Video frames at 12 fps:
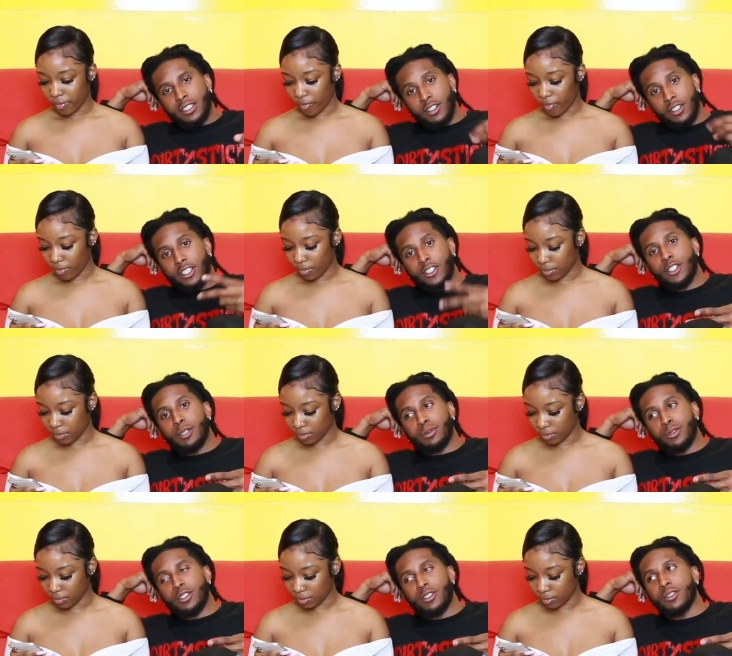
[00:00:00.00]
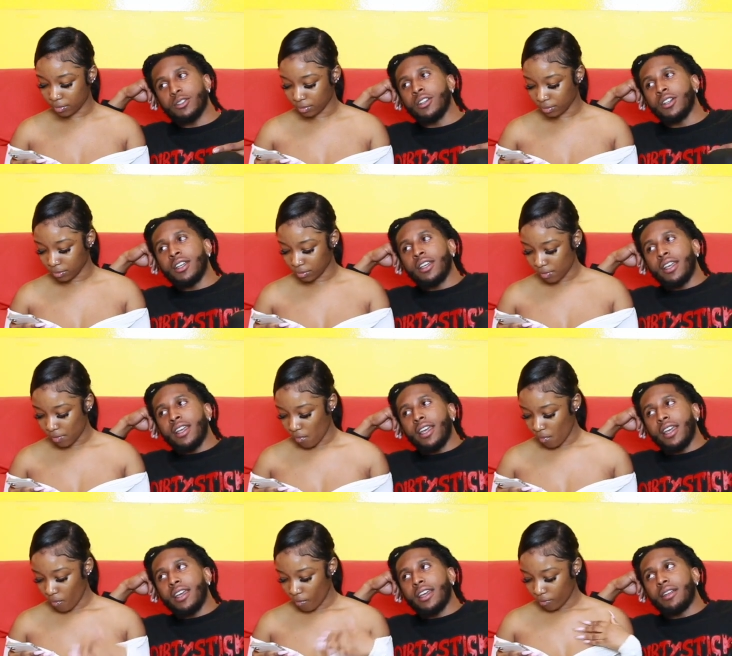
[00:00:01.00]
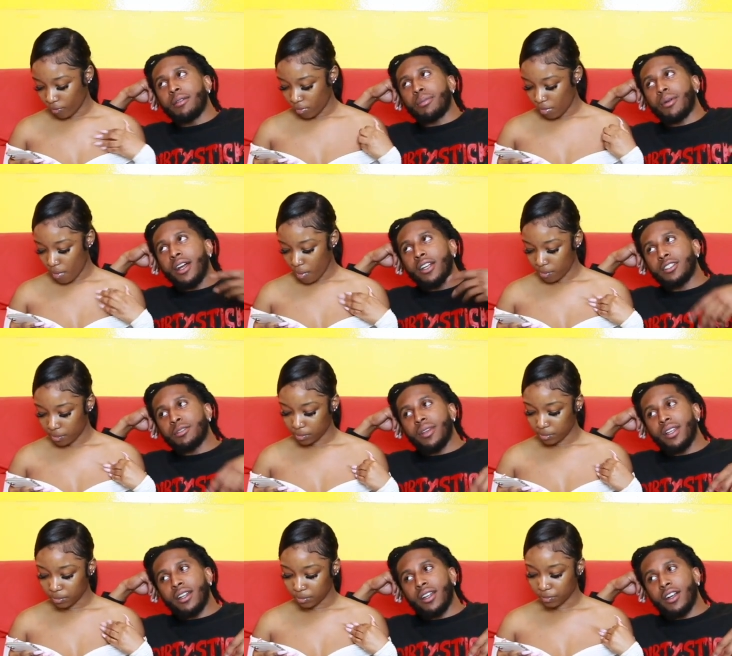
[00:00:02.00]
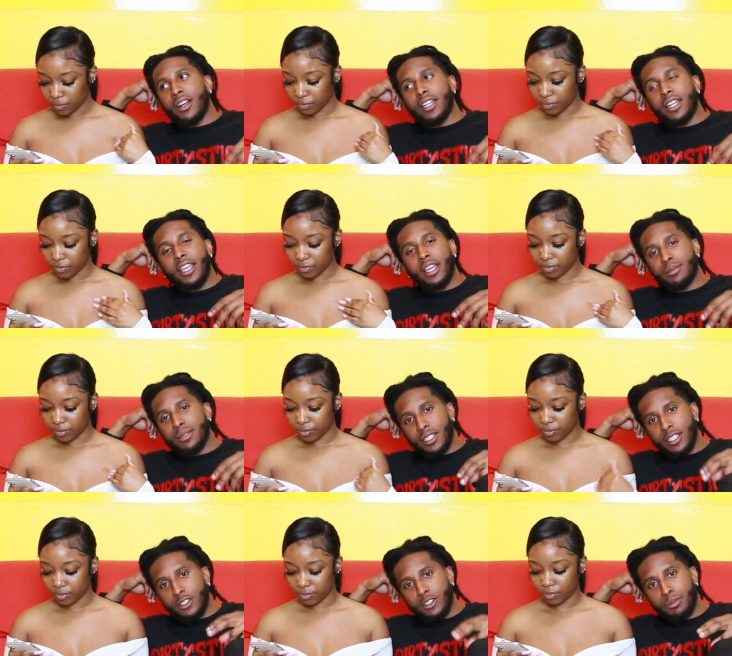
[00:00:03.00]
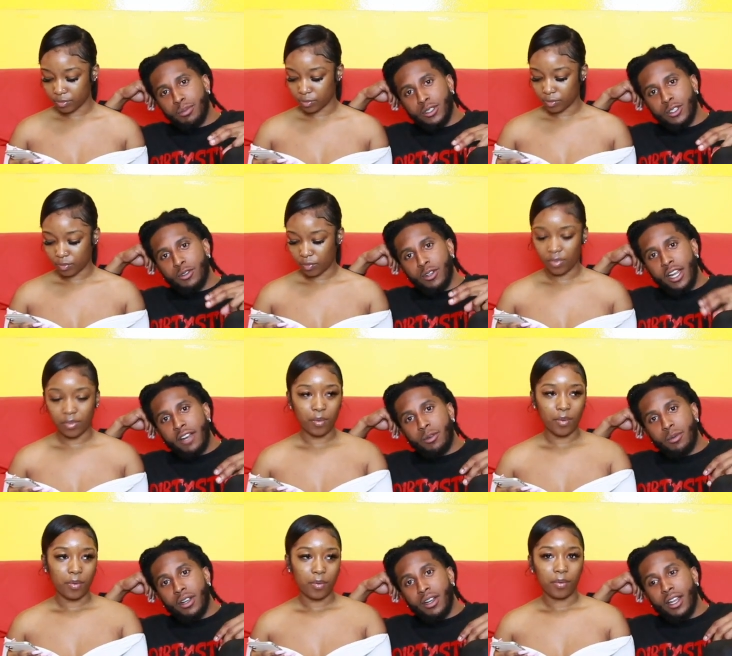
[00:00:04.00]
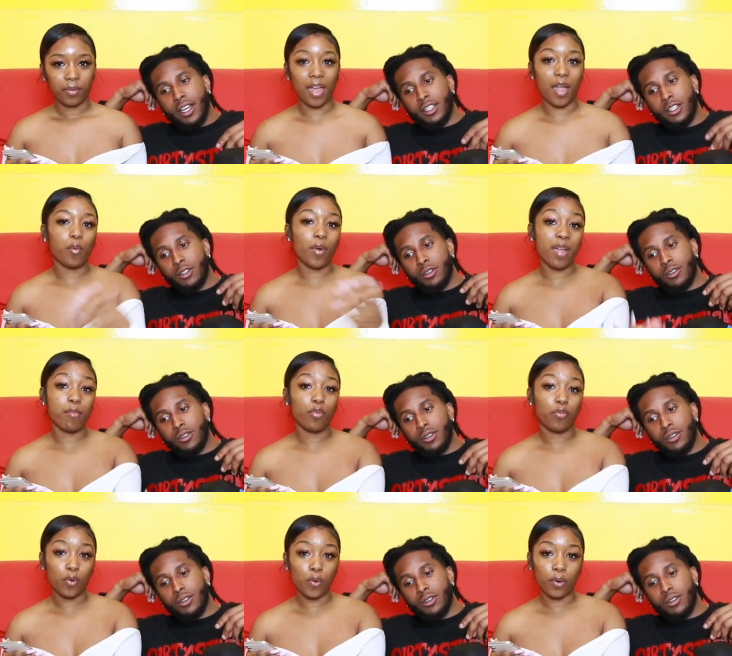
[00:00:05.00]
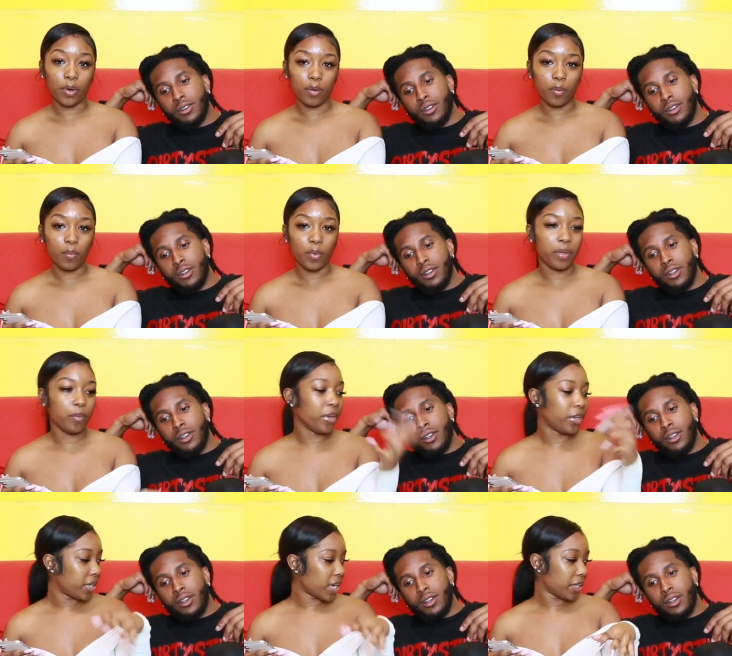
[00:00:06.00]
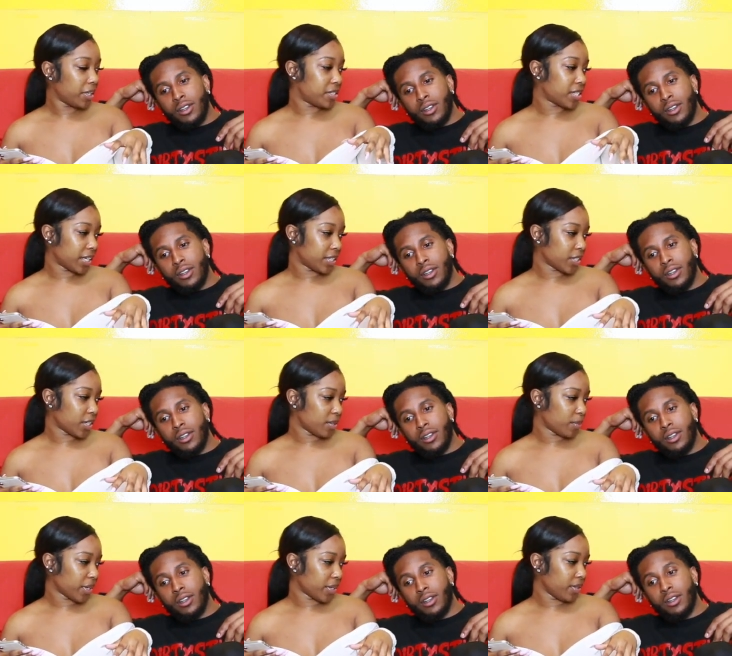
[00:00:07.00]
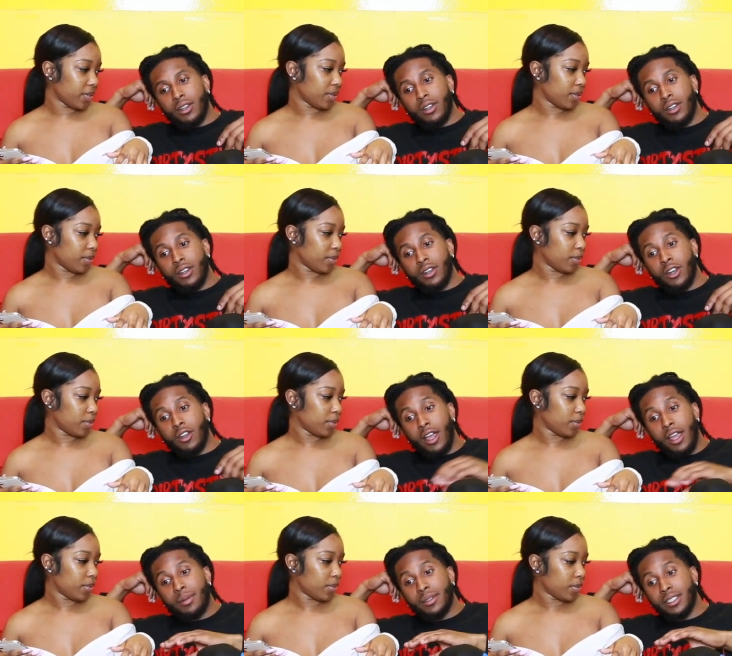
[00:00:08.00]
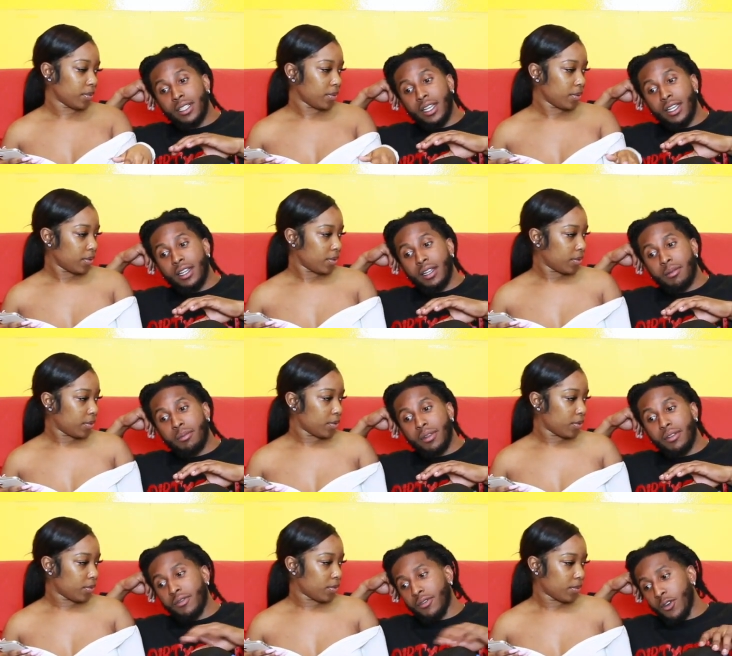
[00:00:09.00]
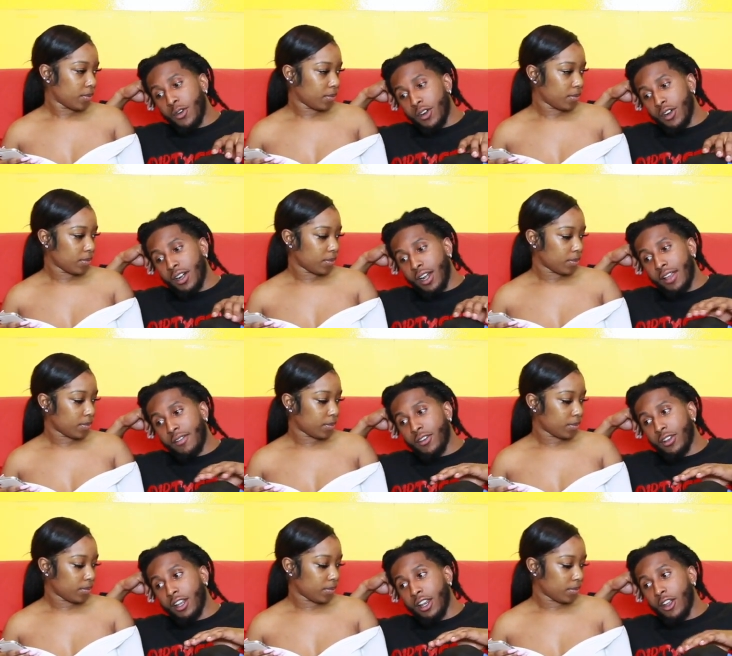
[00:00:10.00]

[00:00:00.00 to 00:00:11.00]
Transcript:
Speaker 1: so that's triple two. And prior to meeting her, I kept seeing triple two everywhere. Like, like right
Speaker 2: before we reconnected the second time, right?
Speaker 1: No, I haven't seen it before, like for the